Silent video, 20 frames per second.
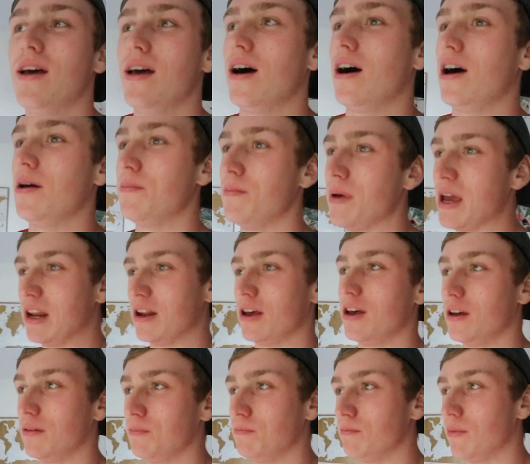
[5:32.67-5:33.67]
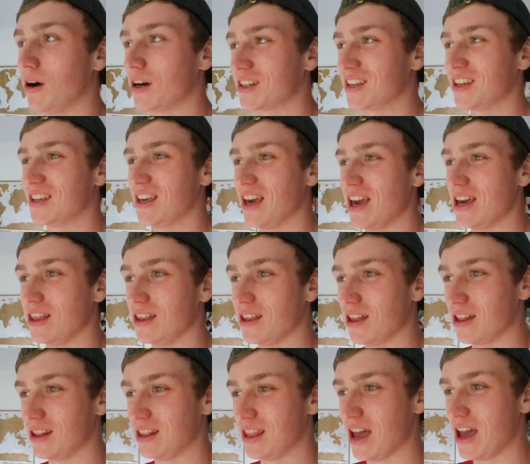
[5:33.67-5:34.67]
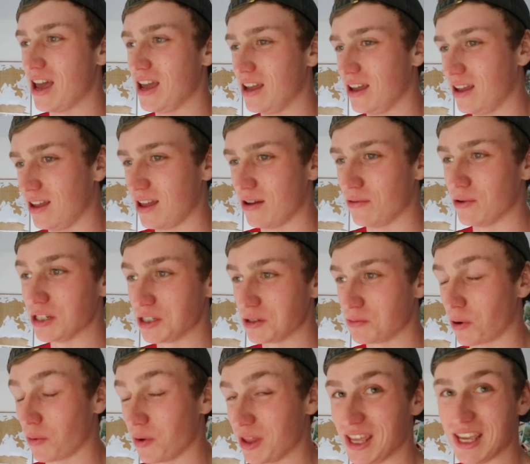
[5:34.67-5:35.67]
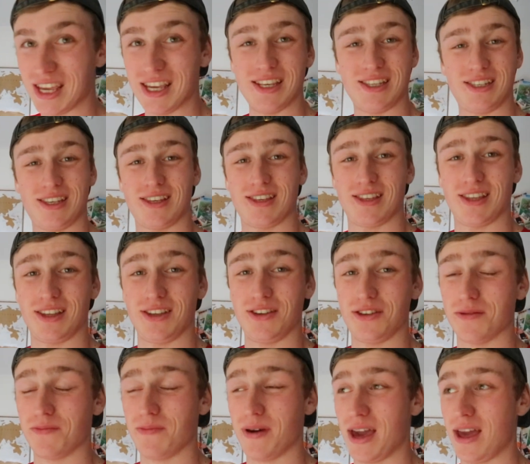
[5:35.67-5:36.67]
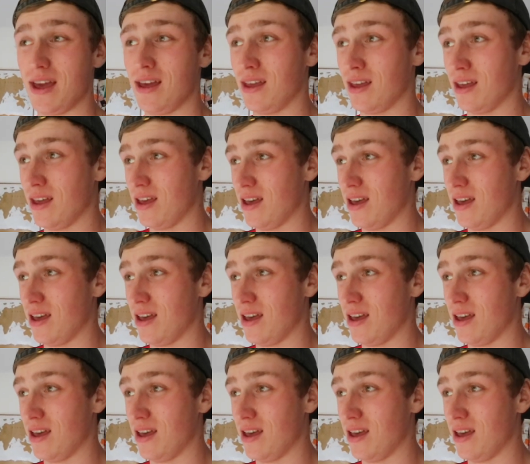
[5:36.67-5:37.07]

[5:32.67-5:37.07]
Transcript: I made a mug cake the other day, which is probably the easiest thing you could bake.